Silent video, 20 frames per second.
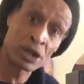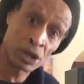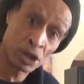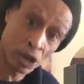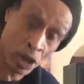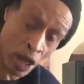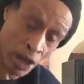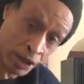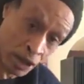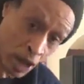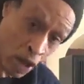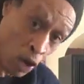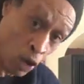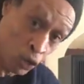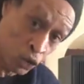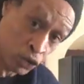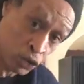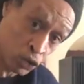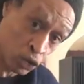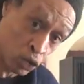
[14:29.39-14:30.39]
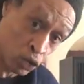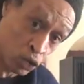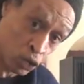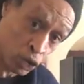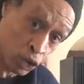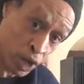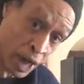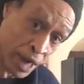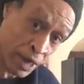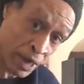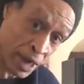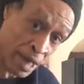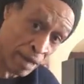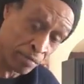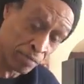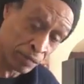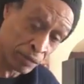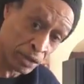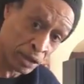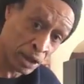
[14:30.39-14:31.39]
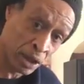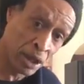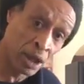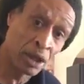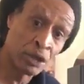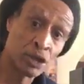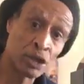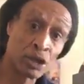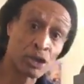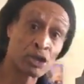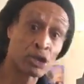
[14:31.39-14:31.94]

just like the old school Crown amps,